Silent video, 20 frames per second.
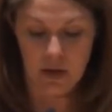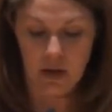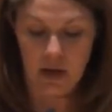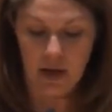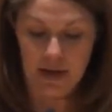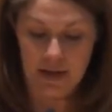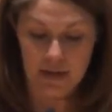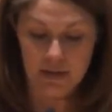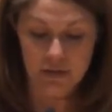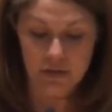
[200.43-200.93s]

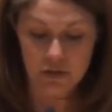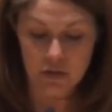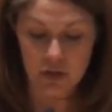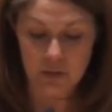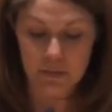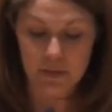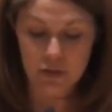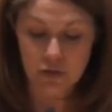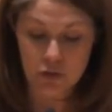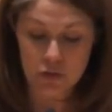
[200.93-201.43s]
I had
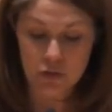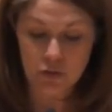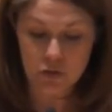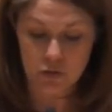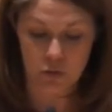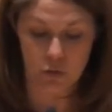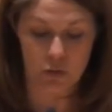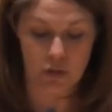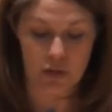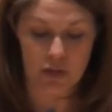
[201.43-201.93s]
determined 2
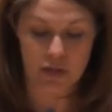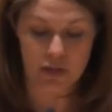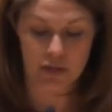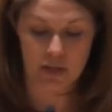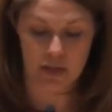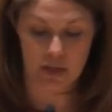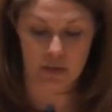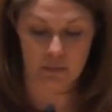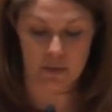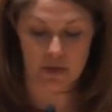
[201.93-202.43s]
stories
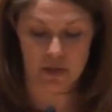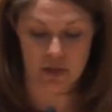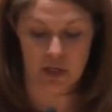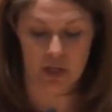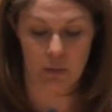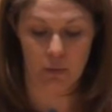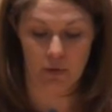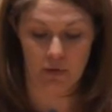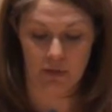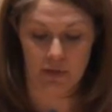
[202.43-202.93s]
that could be
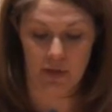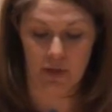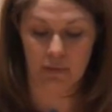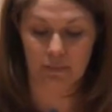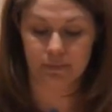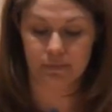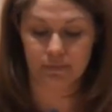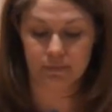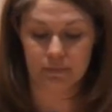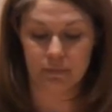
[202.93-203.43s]
share-worthy,
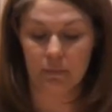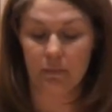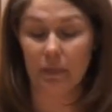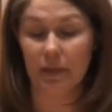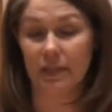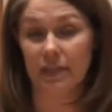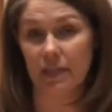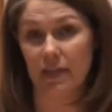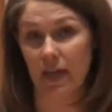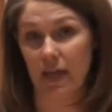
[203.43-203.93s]

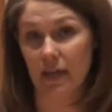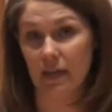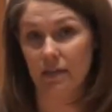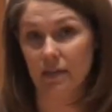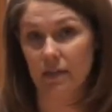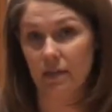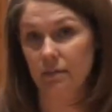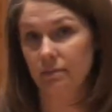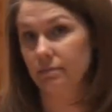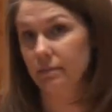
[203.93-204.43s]
but
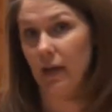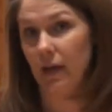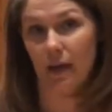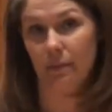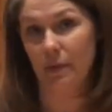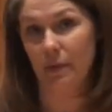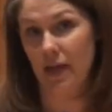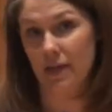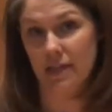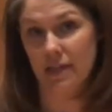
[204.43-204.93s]
tonight,
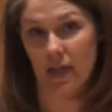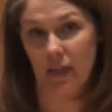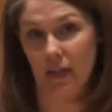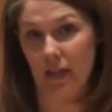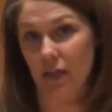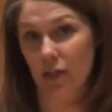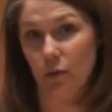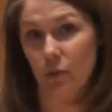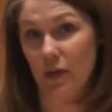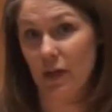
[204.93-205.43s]
I'm not
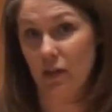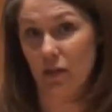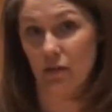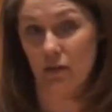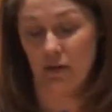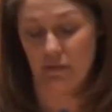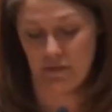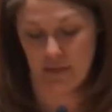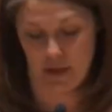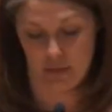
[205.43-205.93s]
telling you either
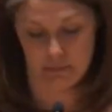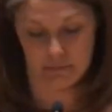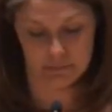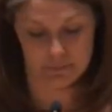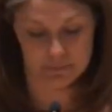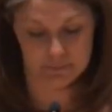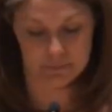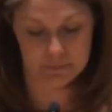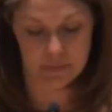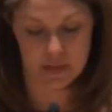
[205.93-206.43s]
of them.
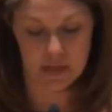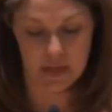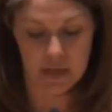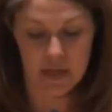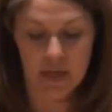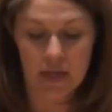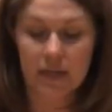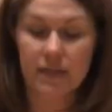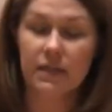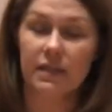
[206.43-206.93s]

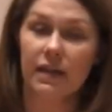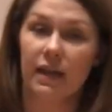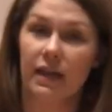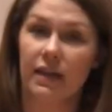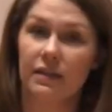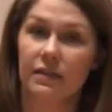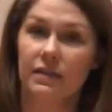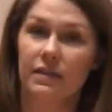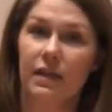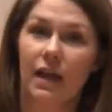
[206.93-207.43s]

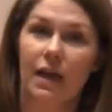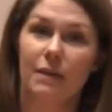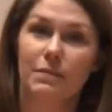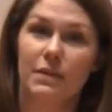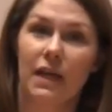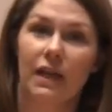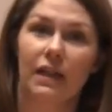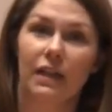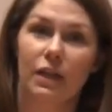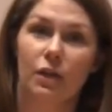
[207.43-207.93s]
Tonight, I'm
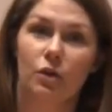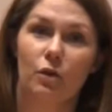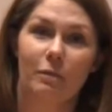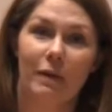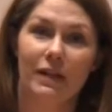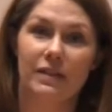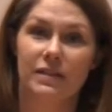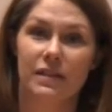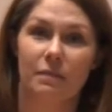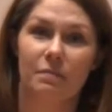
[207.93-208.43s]
telling you
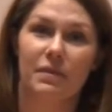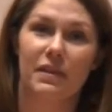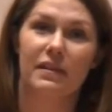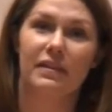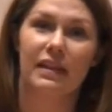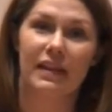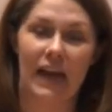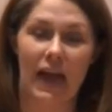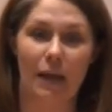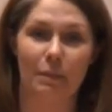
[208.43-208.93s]
about something
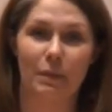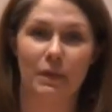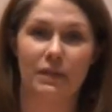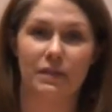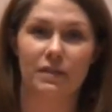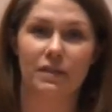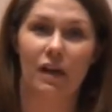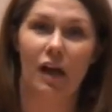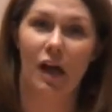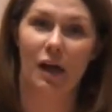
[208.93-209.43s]
that
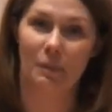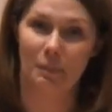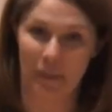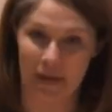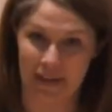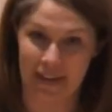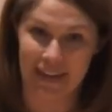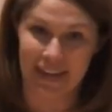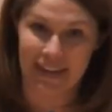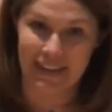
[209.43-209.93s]
happened on
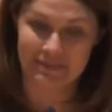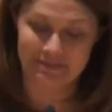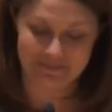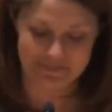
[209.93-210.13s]
Monday.